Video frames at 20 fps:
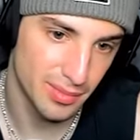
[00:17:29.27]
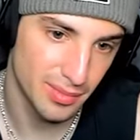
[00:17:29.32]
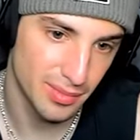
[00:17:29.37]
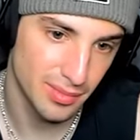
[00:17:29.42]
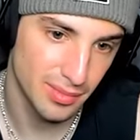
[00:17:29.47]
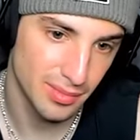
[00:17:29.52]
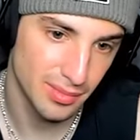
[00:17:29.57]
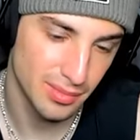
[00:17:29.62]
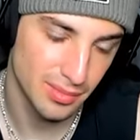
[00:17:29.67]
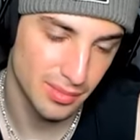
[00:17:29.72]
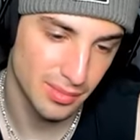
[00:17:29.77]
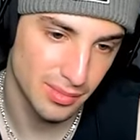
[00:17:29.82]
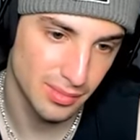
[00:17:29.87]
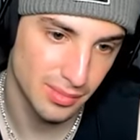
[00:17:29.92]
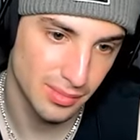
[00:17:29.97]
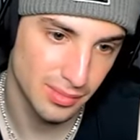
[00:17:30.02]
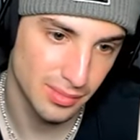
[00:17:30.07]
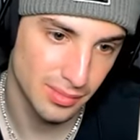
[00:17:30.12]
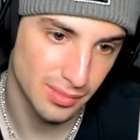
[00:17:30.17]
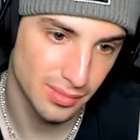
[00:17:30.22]

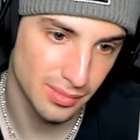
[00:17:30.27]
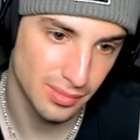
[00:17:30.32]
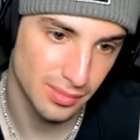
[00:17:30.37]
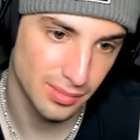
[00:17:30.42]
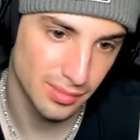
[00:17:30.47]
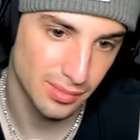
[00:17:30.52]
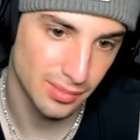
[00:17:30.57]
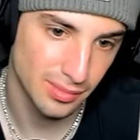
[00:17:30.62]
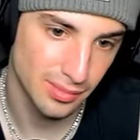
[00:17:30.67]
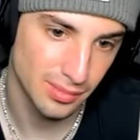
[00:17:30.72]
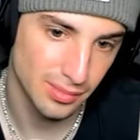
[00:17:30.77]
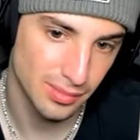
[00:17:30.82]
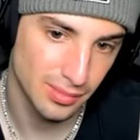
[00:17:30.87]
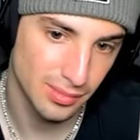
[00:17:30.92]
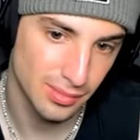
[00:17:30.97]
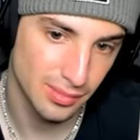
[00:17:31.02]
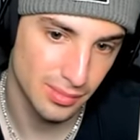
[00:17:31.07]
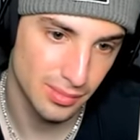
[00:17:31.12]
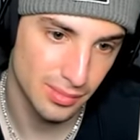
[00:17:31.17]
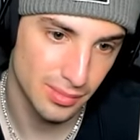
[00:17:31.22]

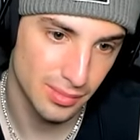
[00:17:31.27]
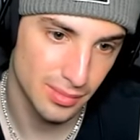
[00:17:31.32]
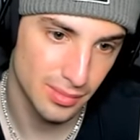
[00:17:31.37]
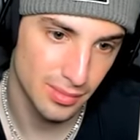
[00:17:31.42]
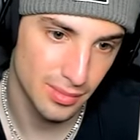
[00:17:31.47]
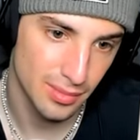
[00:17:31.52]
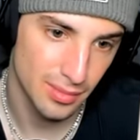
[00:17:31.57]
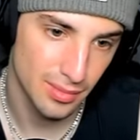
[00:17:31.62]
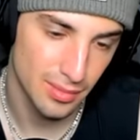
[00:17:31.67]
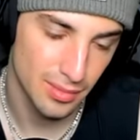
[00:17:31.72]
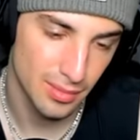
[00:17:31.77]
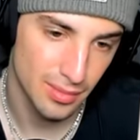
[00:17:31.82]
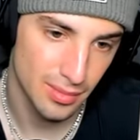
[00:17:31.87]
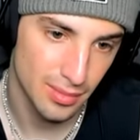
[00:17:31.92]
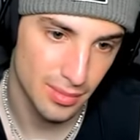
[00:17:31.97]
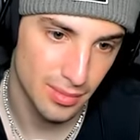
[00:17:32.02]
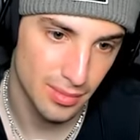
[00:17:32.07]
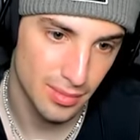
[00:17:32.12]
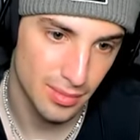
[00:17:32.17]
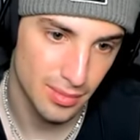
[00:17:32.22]

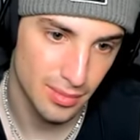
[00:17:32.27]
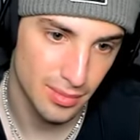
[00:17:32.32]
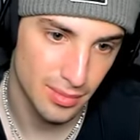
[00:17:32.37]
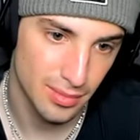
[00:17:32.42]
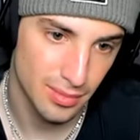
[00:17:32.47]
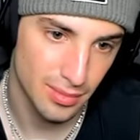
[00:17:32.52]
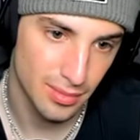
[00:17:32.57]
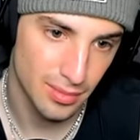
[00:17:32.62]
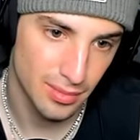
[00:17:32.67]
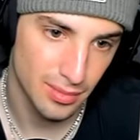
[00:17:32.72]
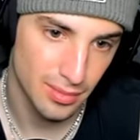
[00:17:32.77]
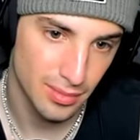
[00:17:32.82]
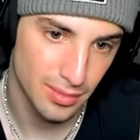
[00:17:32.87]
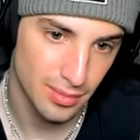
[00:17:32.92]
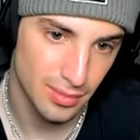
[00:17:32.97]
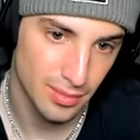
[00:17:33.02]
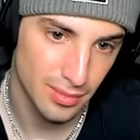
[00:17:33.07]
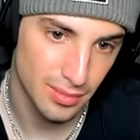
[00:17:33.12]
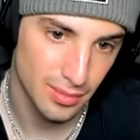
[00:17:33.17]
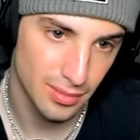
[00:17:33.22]

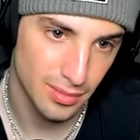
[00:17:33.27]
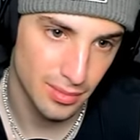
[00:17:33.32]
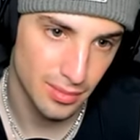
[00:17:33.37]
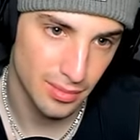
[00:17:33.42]
(no one is talking)